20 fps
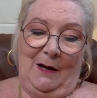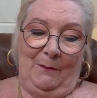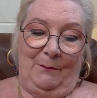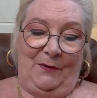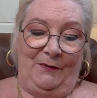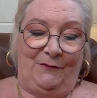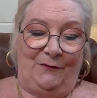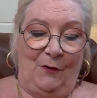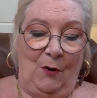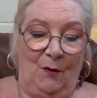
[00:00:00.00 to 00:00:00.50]

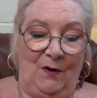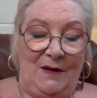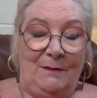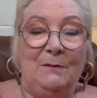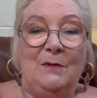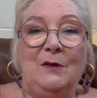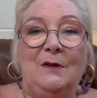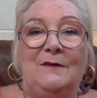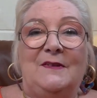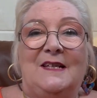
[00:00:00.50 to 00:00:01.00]
before it
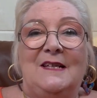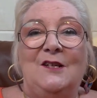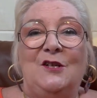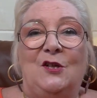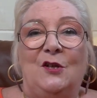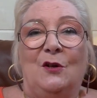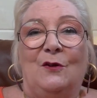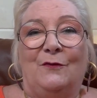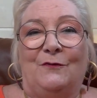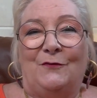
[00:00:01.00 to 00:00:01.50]
moves
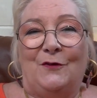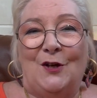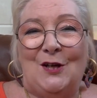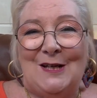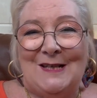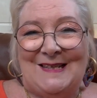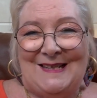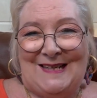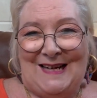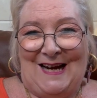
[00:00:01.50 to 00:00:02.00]
into your
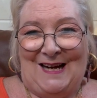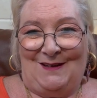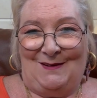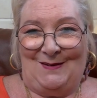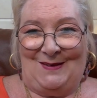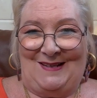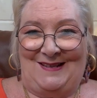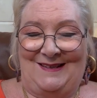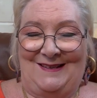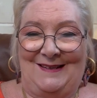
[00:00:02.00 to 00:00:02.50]
first
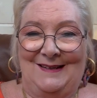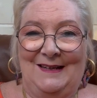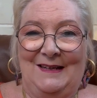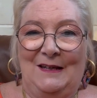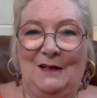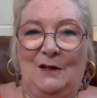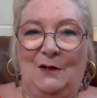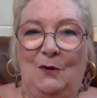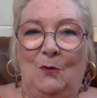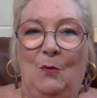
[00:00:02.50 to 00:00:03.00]
house,
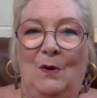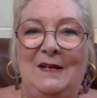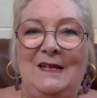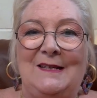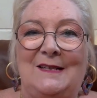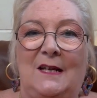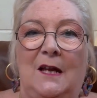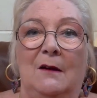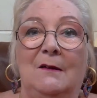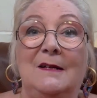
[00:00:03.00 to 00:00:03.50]
when
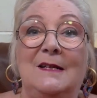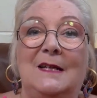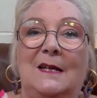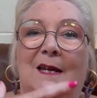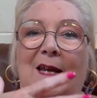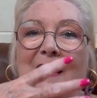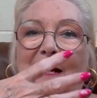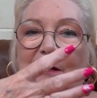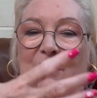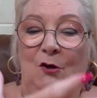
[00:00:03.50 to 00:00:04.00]
it's going to
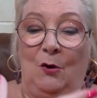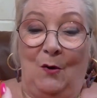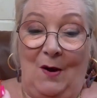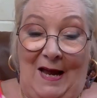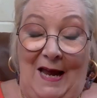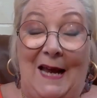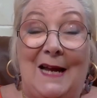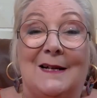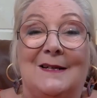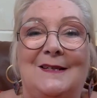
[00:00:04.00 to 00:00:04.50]
get your
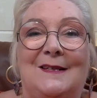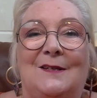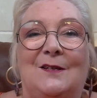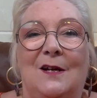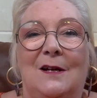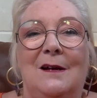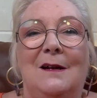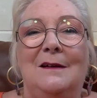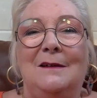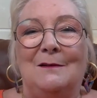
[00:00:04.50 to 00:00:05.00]

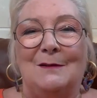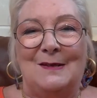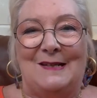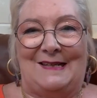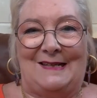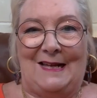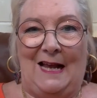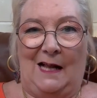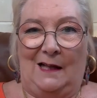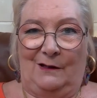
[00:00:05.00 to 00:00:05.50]
external
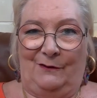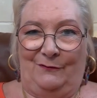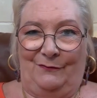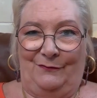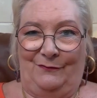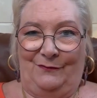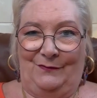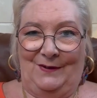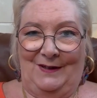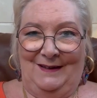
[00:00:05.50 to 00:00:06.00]

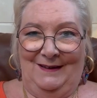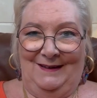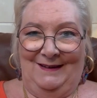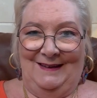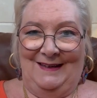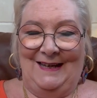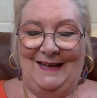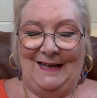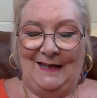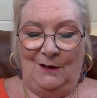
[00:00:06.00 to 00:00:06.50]
self
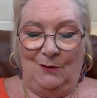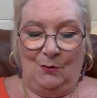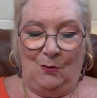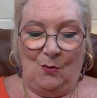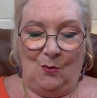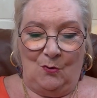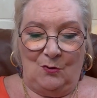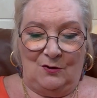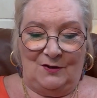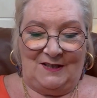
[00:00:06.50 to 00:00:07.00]
in
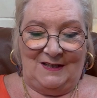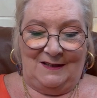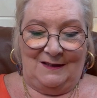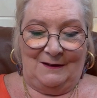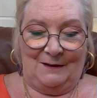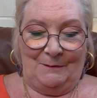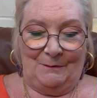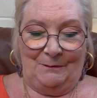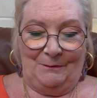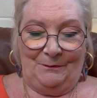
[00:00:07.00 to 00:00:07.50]
order.